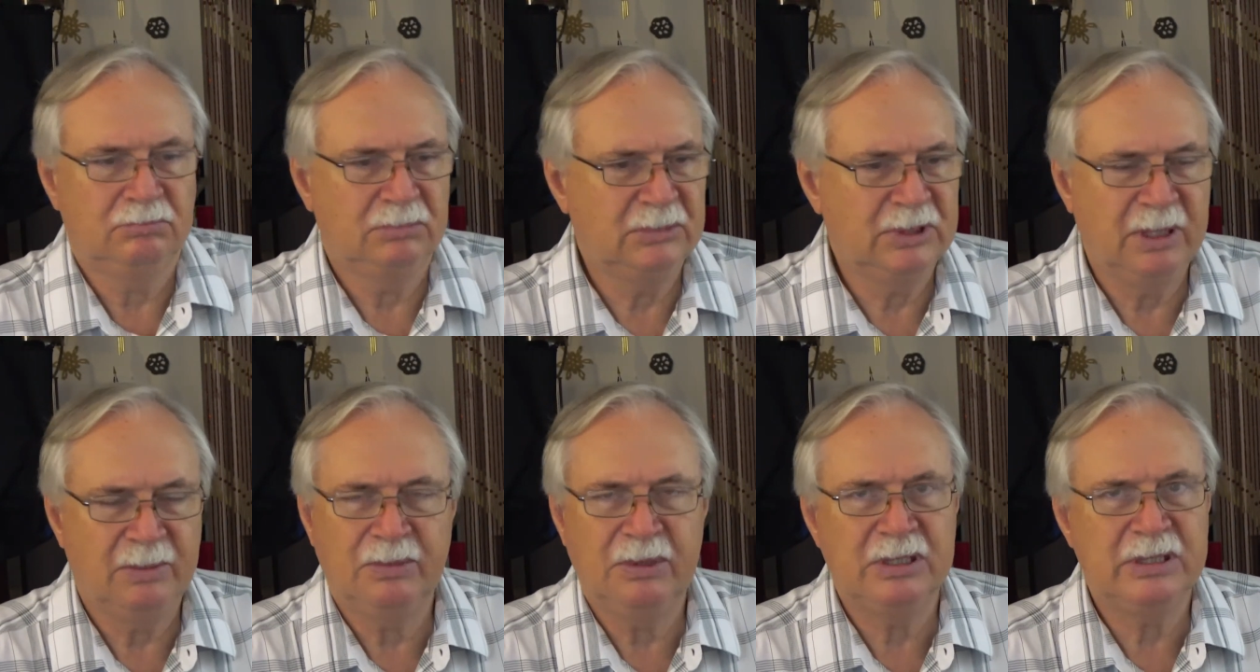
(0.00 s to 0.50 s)

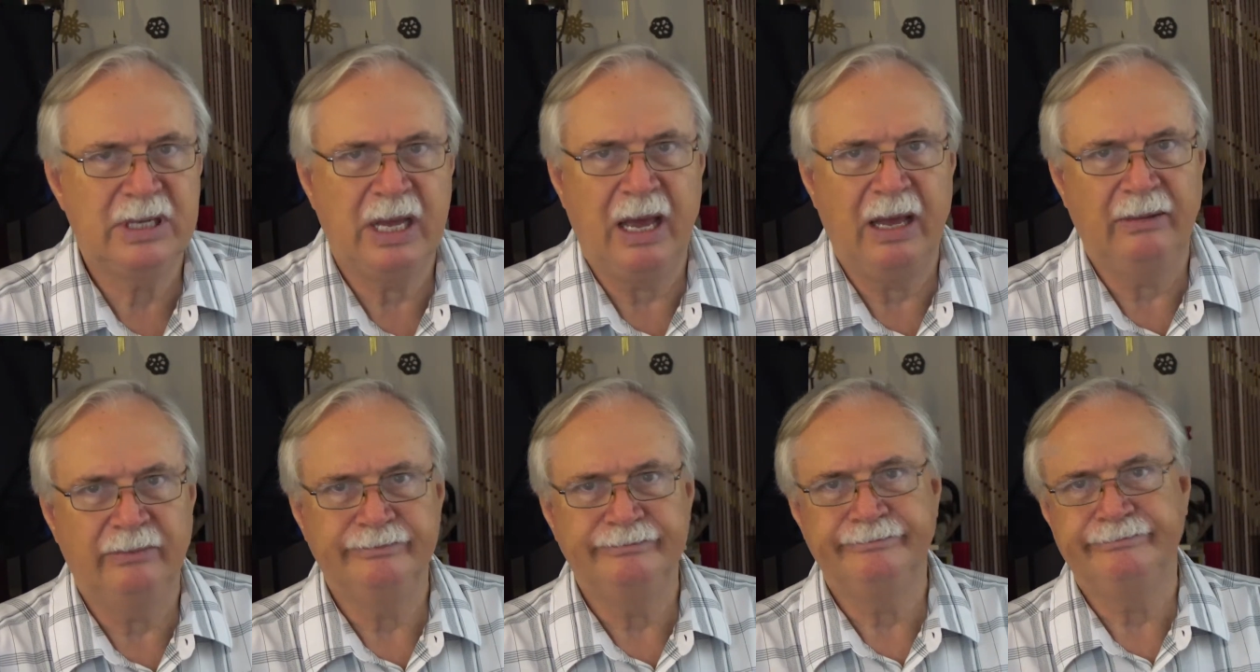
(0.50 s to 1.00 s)
Simple as that.
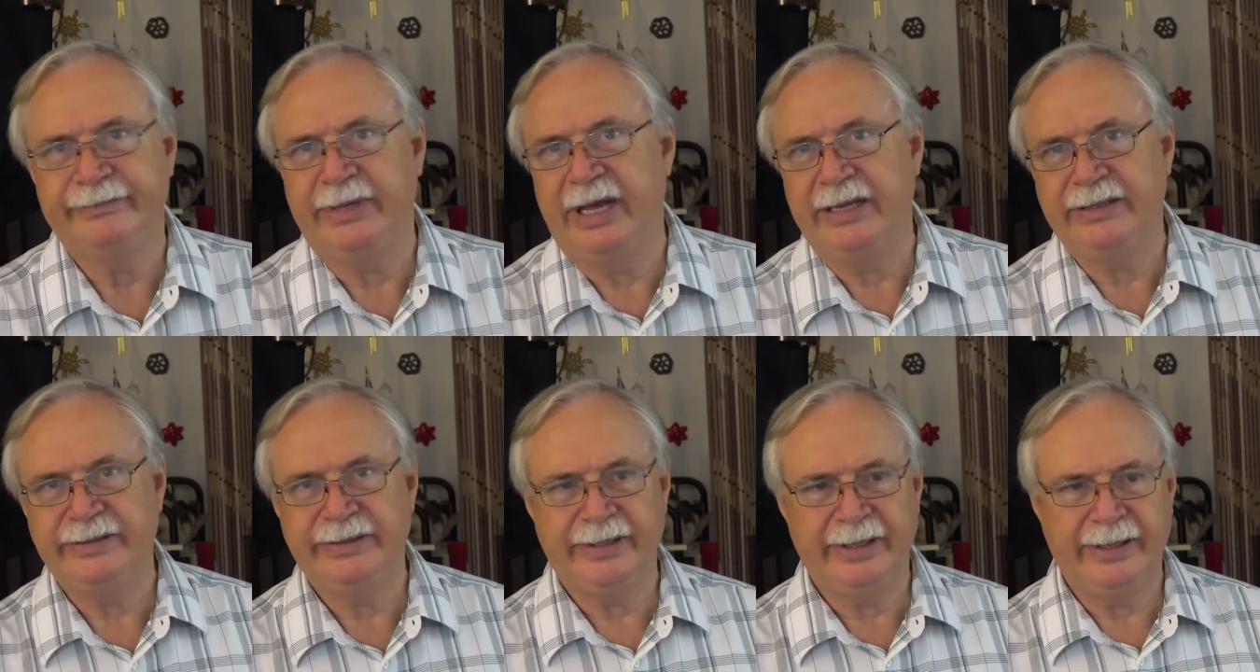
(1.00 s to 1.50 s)

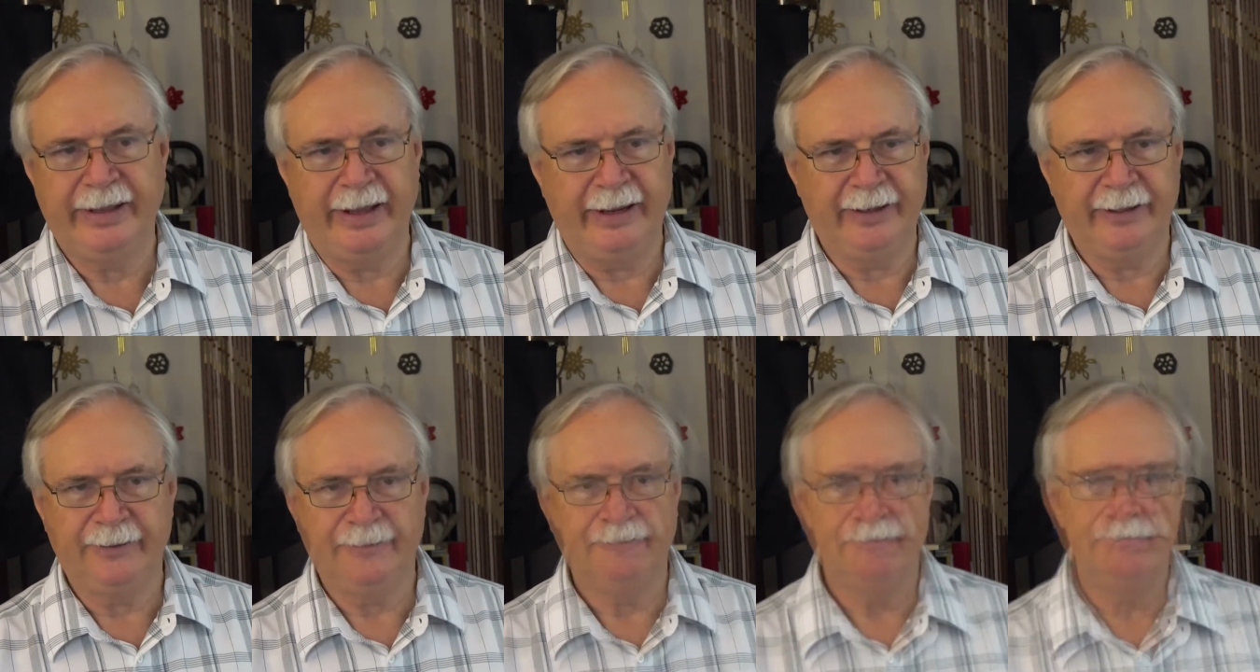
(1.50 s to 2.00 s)
That's the thing.
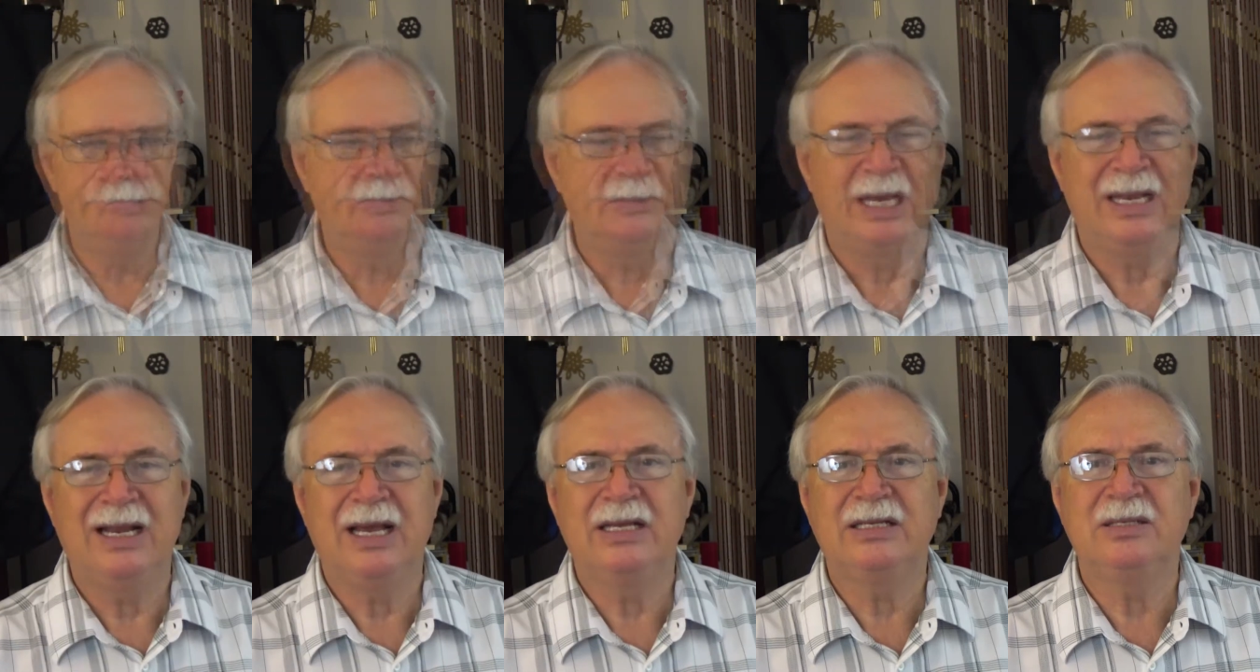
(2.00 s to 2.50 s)

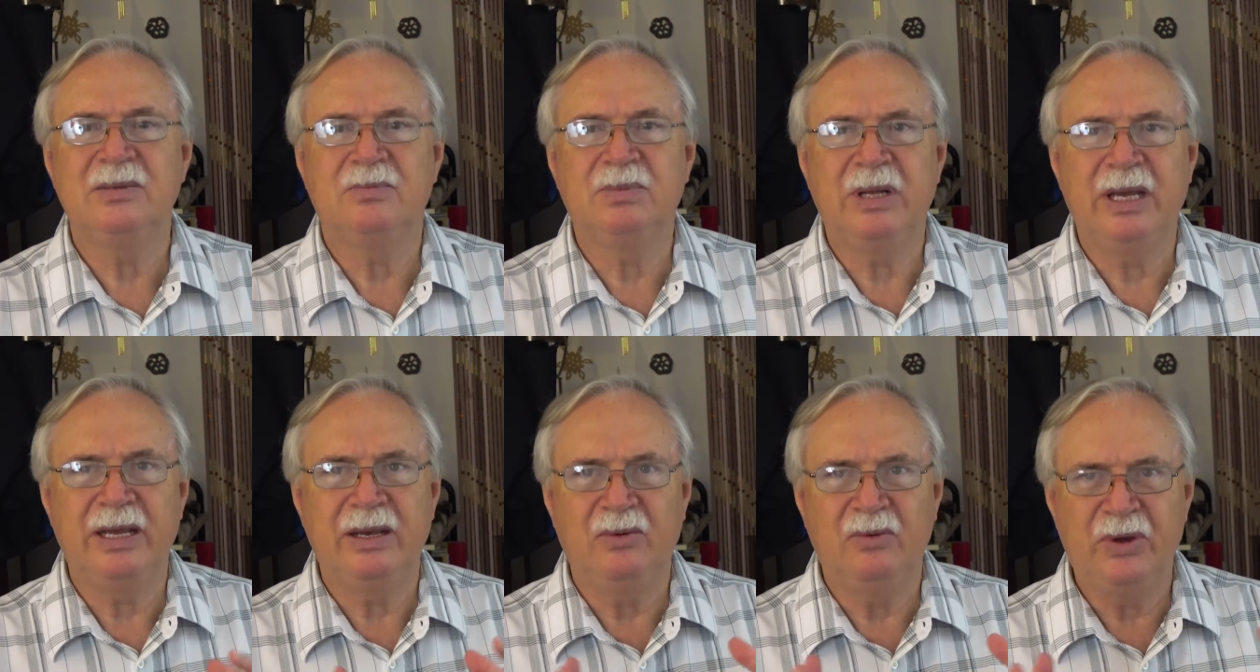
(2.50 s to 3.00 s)
I'd like to
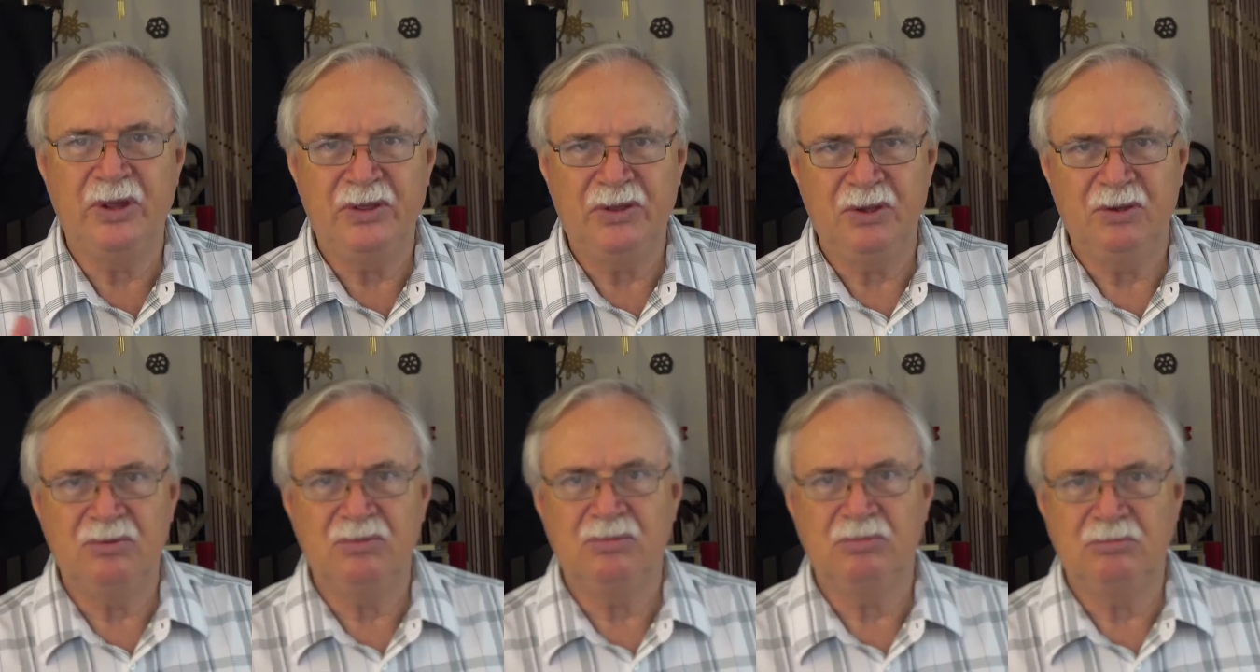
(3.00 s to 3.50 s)
play it with
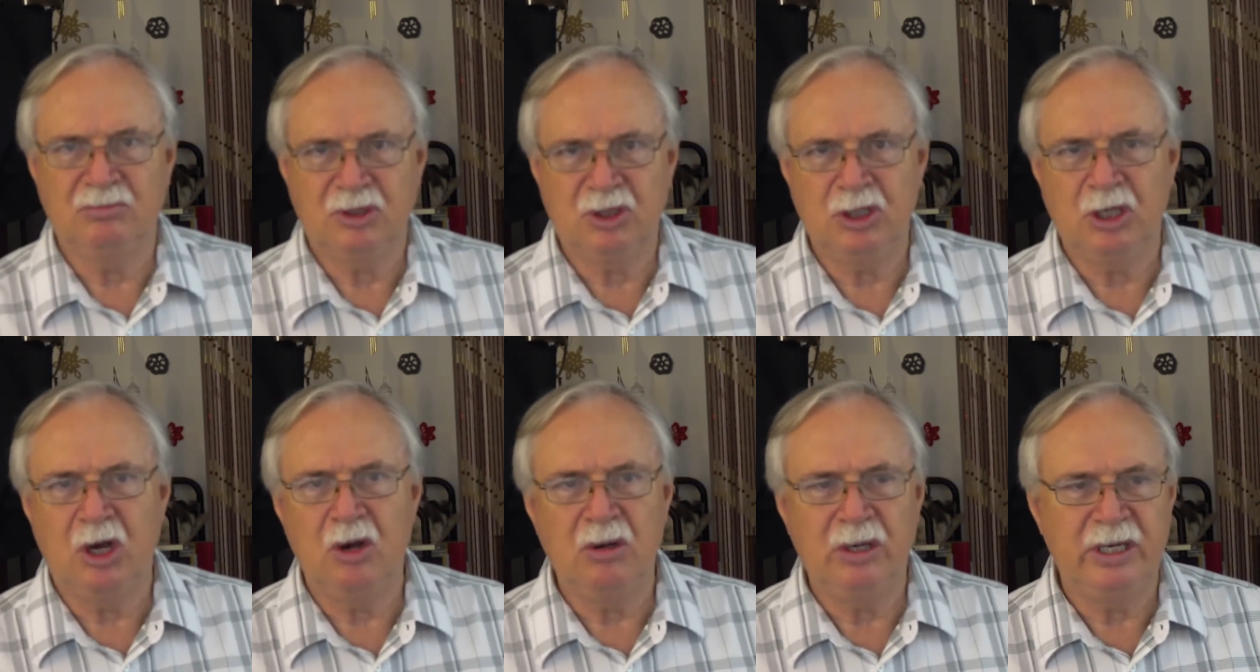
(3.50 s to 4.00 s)
you
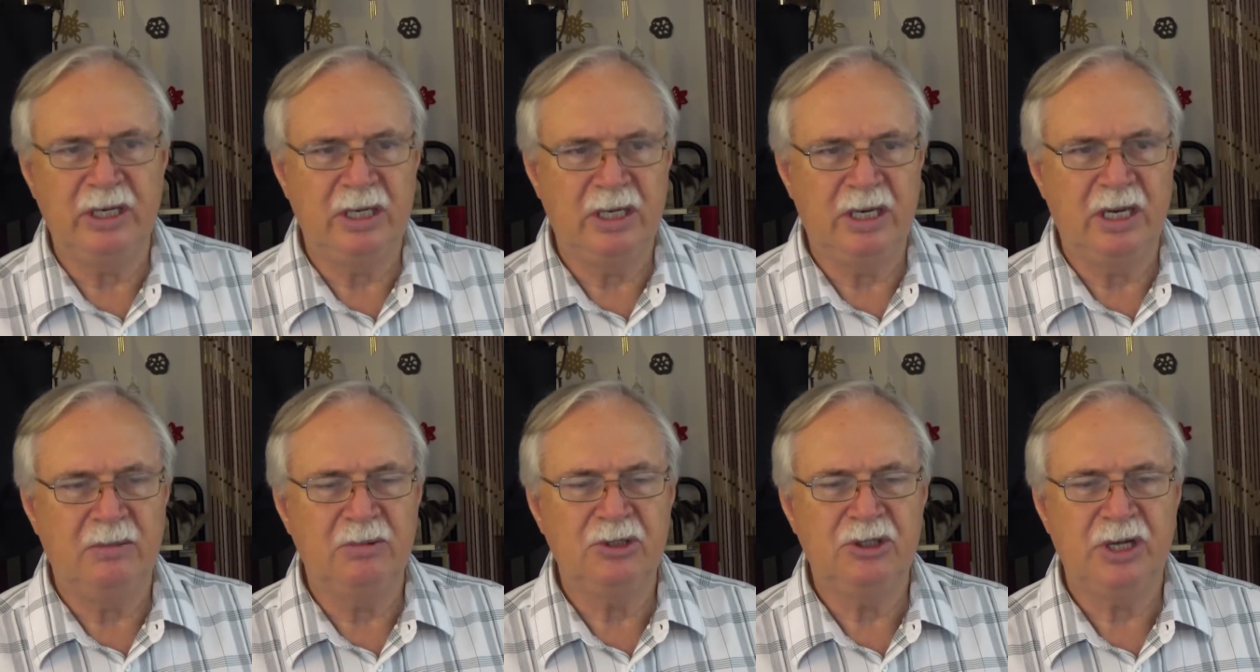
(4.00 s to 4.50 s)
slowly to
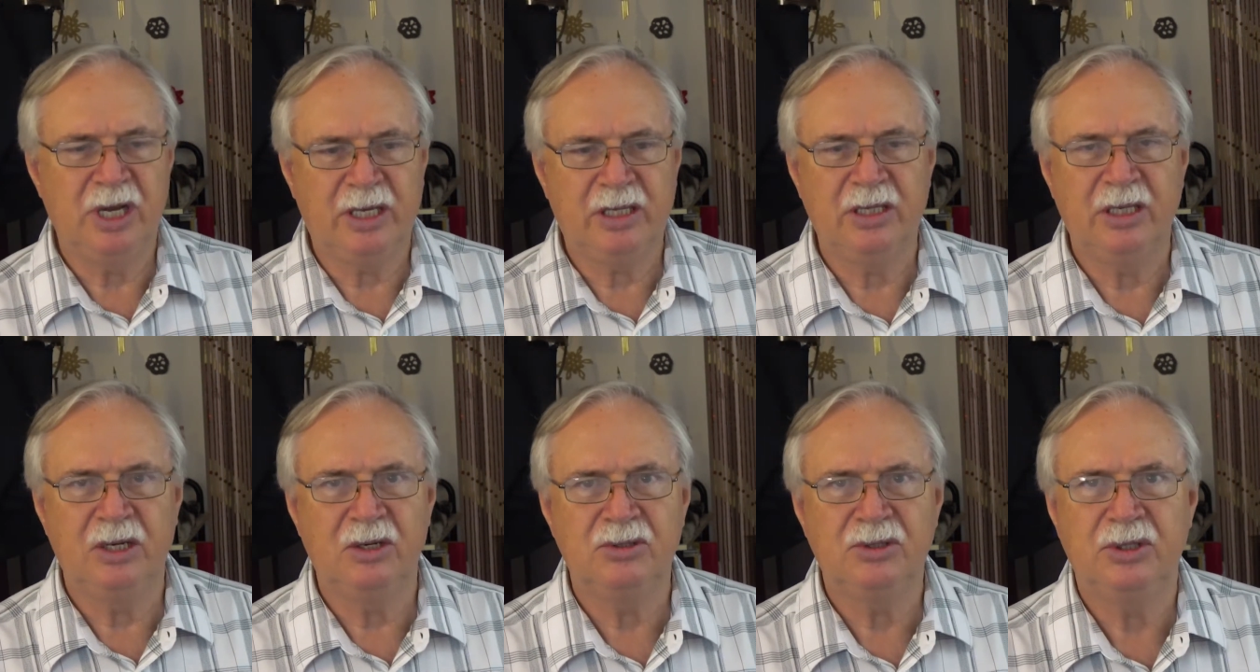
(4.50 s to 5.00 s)
double check
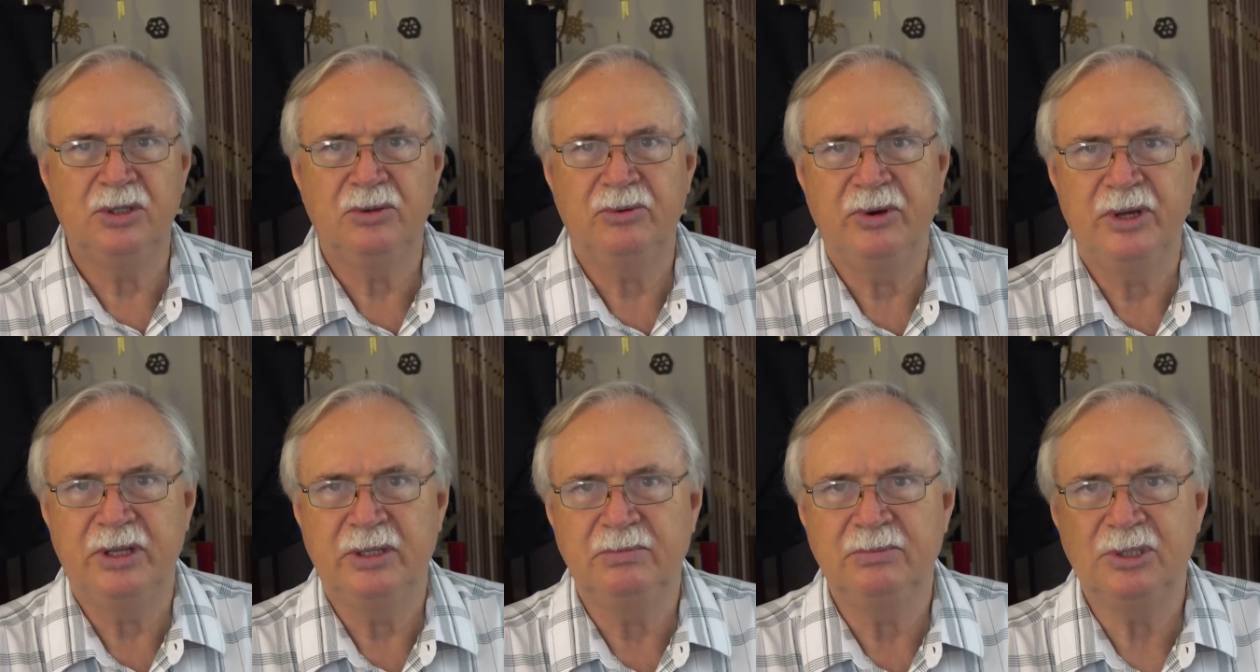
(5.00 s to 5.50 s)
the notes and the
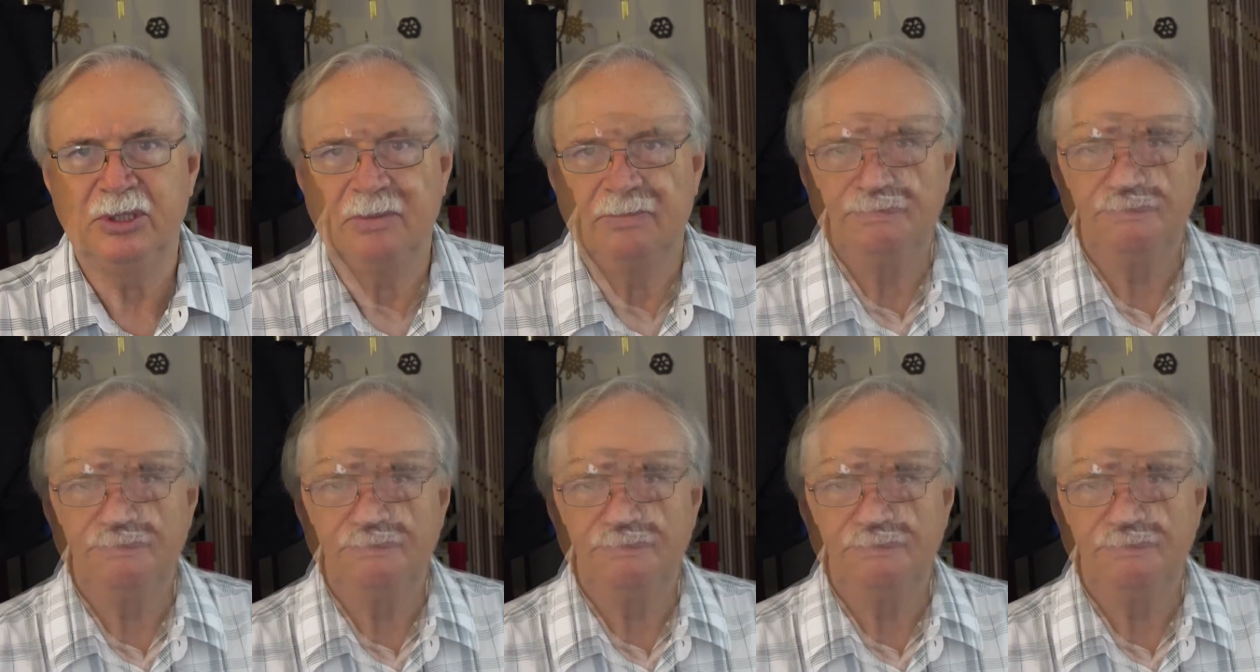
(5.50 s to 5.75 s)
rhythms.